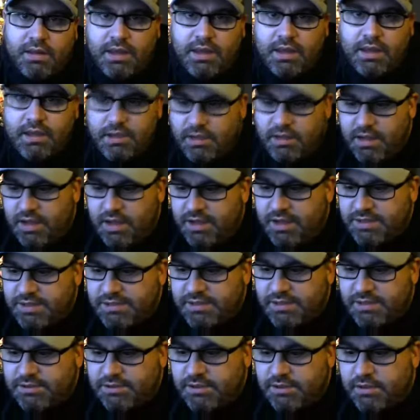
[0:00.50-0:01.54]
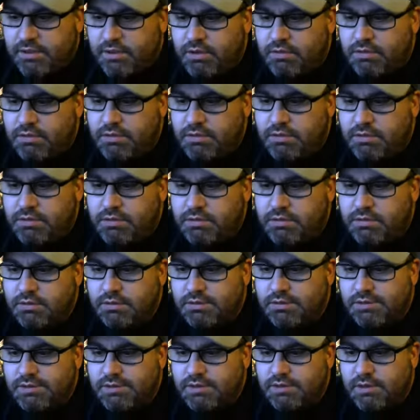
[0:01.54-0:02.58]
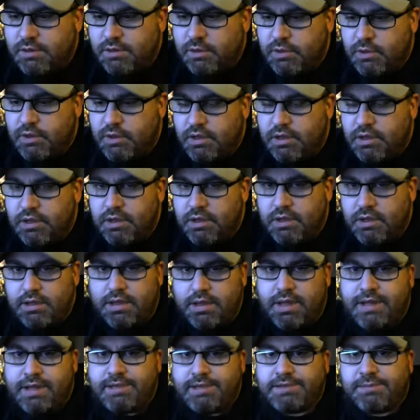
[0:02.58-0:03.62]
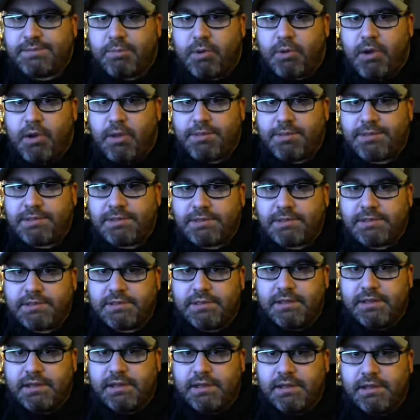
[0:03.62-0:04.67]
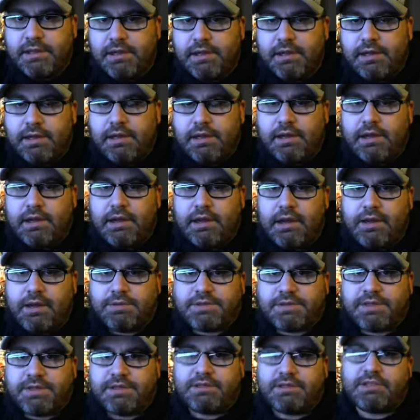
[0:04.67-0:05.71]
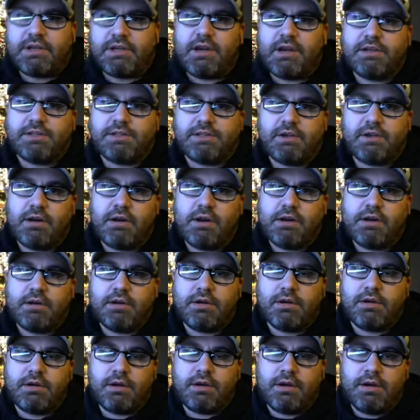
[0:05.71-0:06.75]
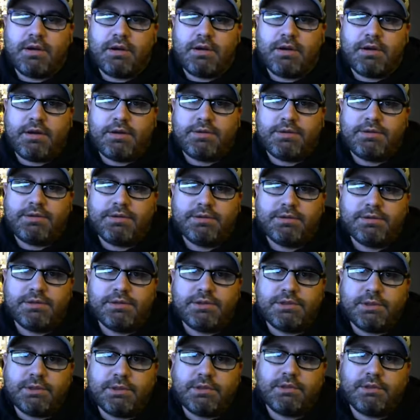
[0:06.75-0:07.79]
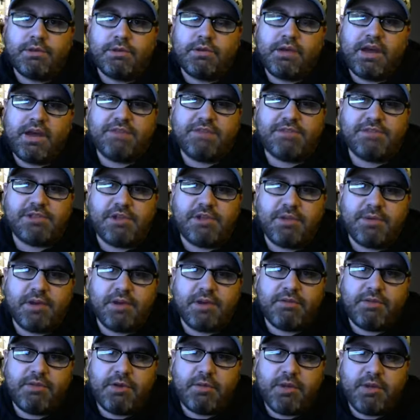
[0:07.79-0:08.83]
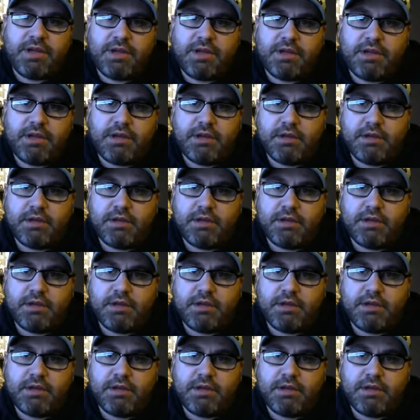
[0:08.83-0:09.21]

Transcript: Hey guys, how's it going? So, as promised, I was going to try to start doing a little live streaming every week